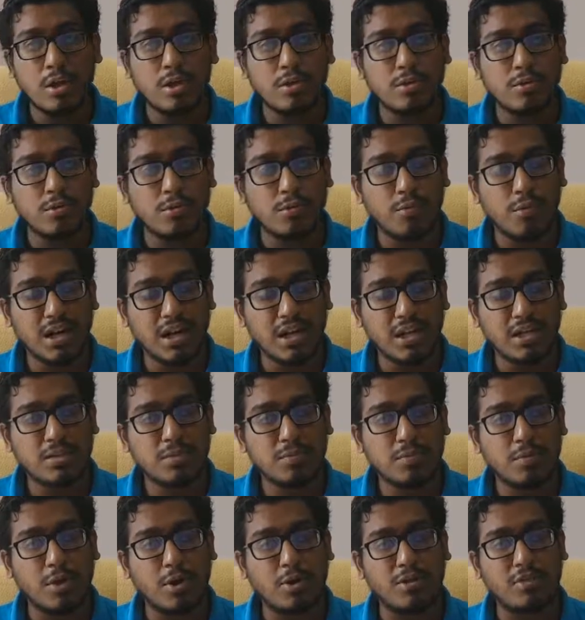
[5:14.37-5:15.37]
So white
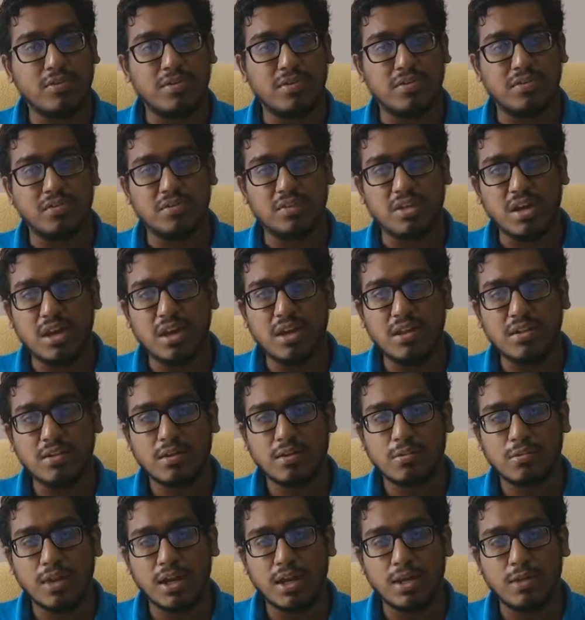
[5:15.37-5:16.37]
spots his chance
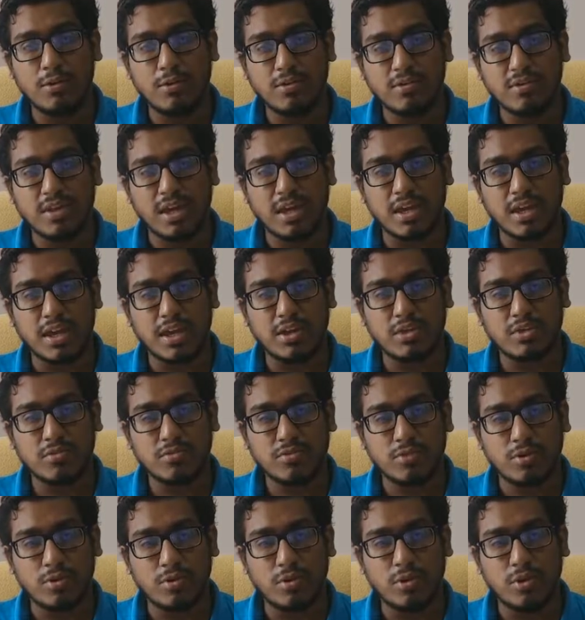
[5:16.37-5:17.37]
and white goes king
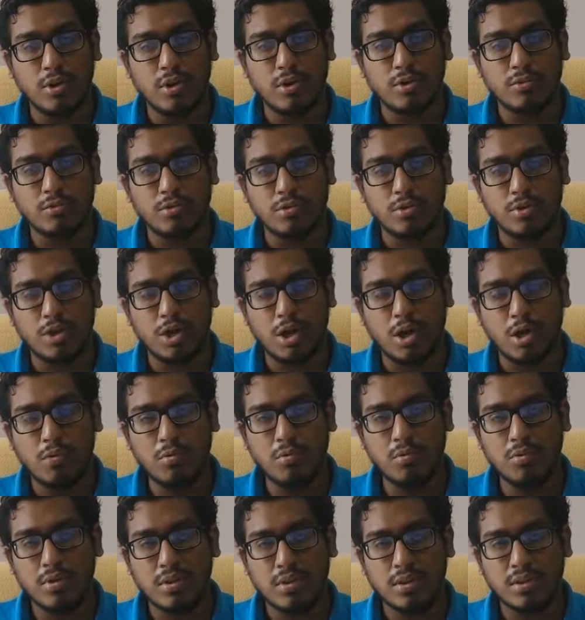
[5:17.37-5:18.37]
h4. So
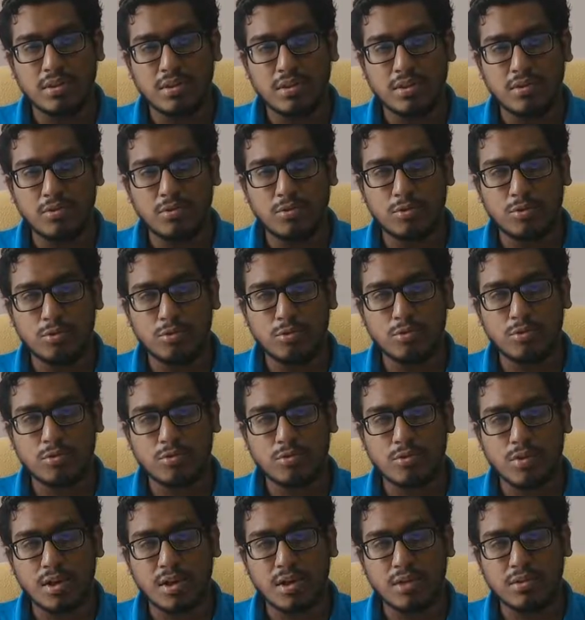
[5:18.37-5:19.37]
now this two
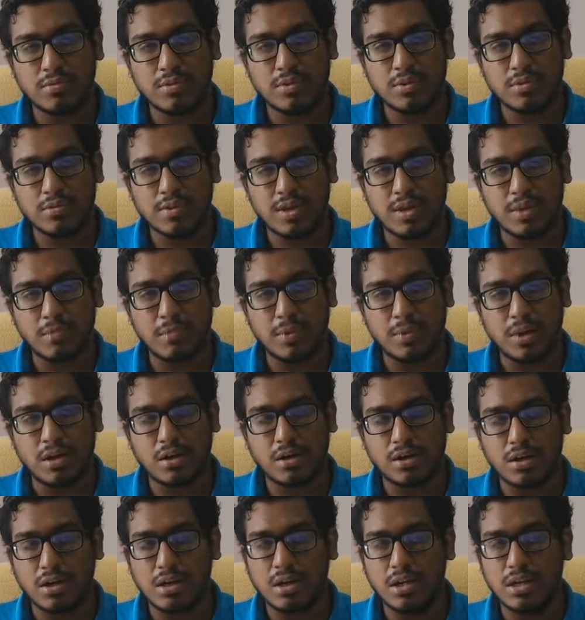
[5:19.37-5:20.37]
squares which we had
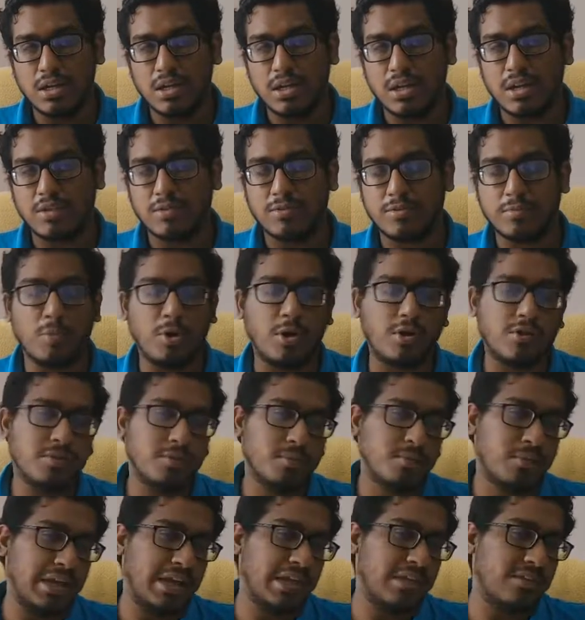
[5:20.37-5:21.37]
marked earlier as
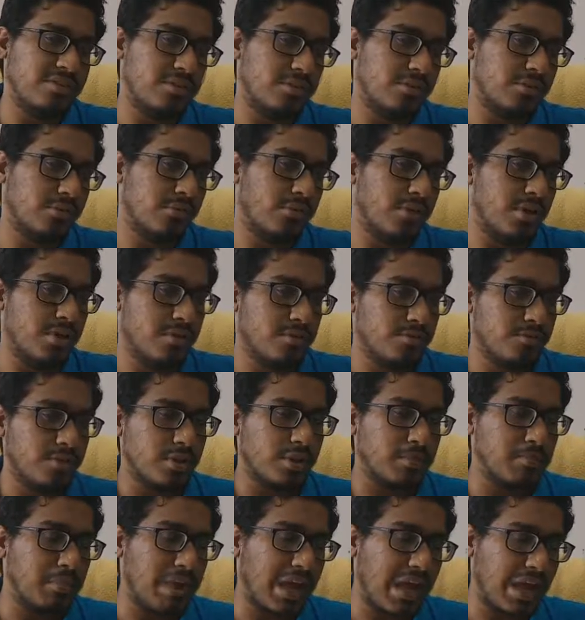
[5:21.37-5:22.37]
possible exit squares for
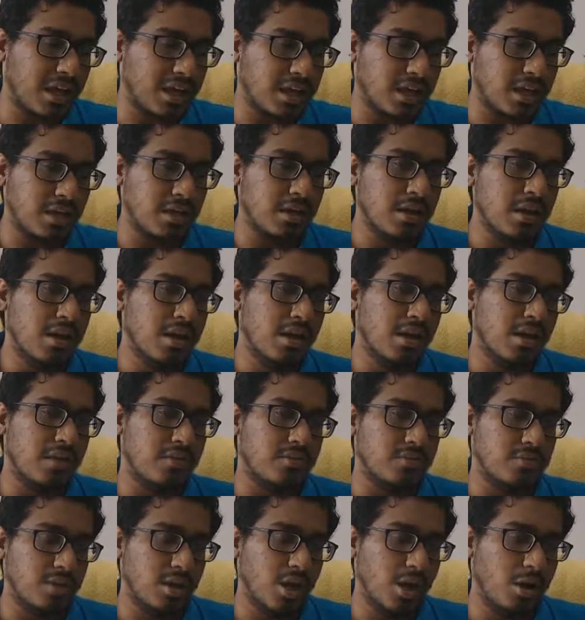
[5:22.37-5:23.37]
the black king
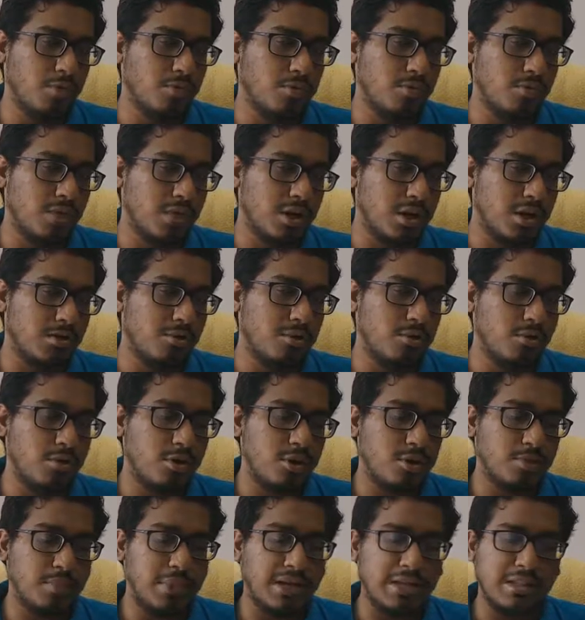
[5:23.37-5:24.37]
is now
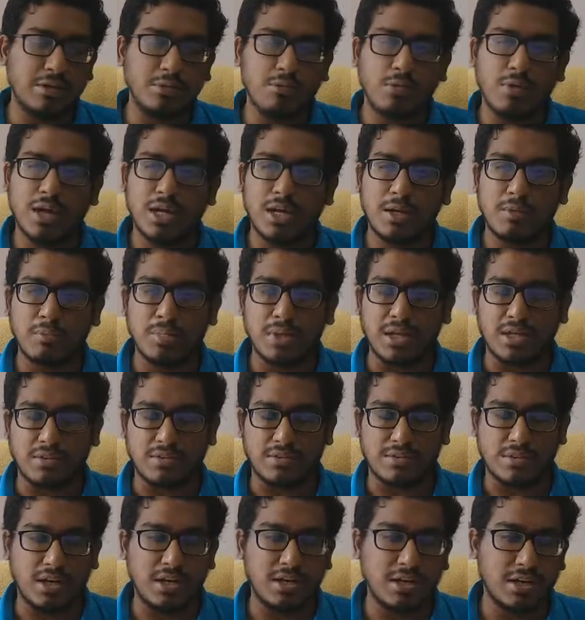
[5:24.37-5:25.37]
controlled by the white
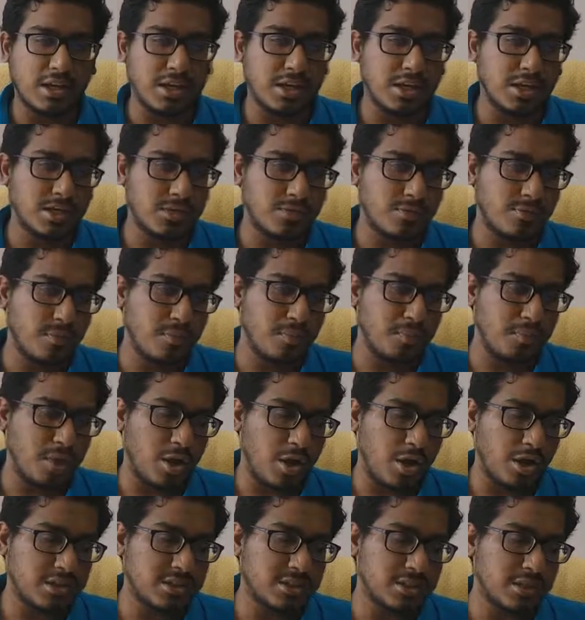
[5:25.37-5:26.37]
piece, right? King h4
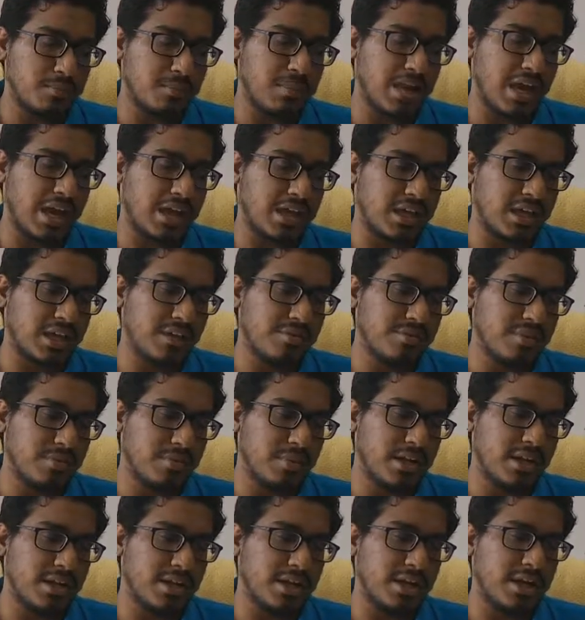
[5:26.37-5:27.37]
blocks the black king
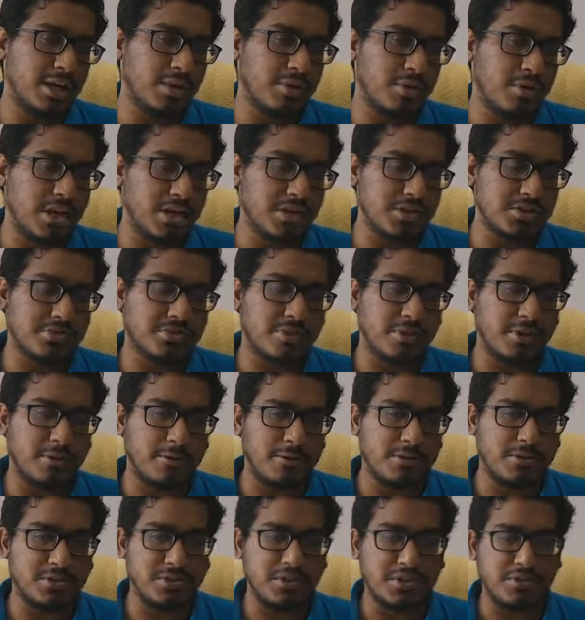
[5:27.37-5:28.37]
from entering to h5
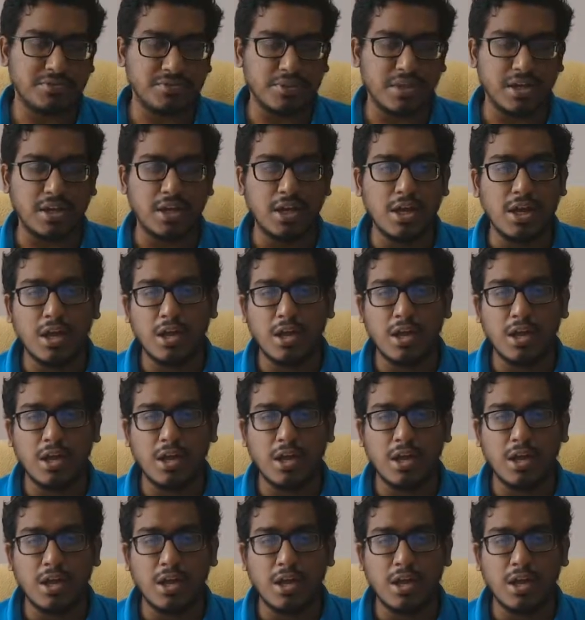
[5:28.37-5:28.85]
or g5.